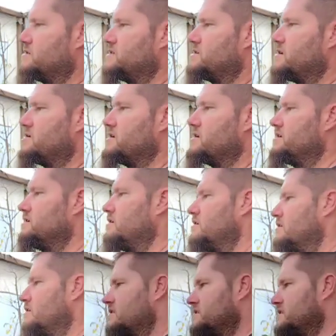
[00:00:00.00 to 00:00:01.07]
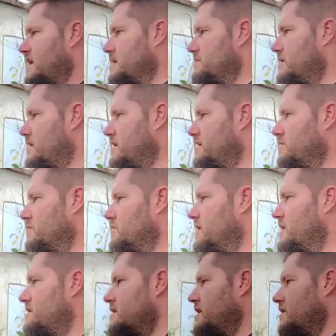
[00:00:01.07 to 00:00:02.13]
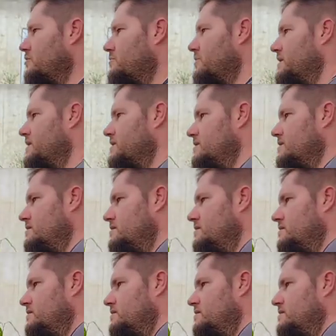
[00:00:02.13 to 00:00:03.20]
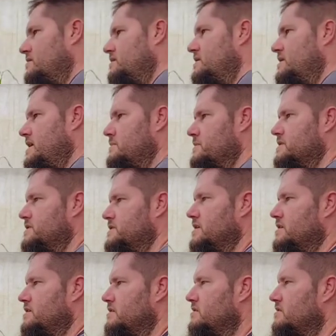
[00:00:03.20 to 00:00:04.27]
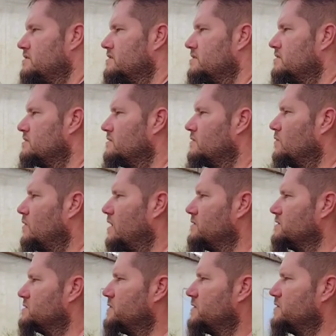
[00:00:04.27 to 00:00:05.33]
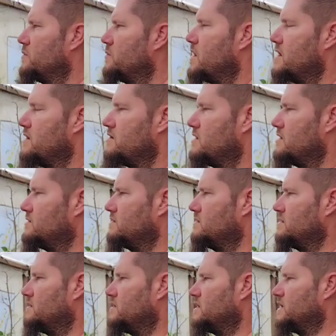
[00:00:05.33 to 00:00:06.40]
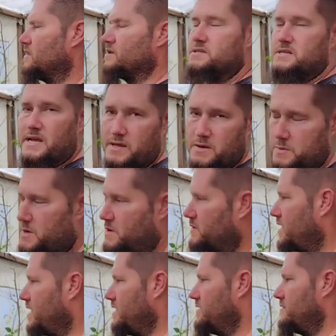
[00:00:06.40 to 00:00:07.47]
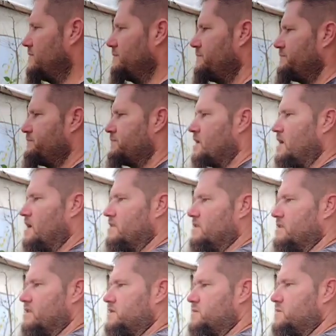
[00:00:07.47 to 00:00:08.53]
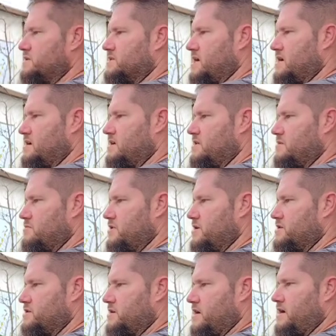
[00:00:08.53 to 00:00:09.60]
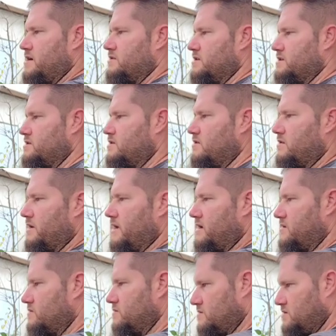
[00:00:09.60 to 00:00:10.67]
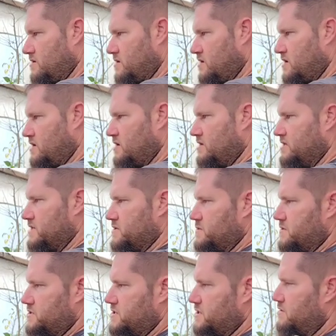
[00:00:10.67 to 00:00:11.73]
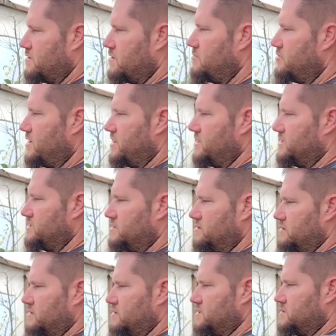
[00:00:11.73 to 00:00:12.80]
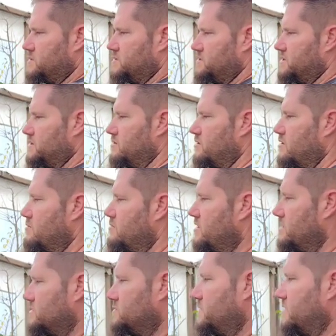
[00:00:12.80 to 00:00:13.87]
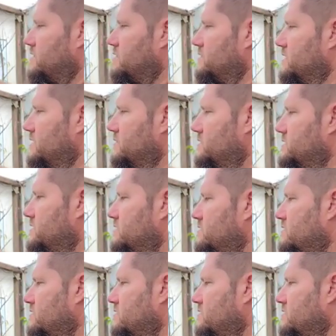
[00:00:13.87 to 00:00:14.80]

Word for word: started. It's kind of behind the wire. I hope I didn't damage it while I was putting the wire on. It looks like it'll be okay. And then this one's got another branch right here that's growing out. This one should grow a branch, and this one should grow a branch, but I don't want that one too.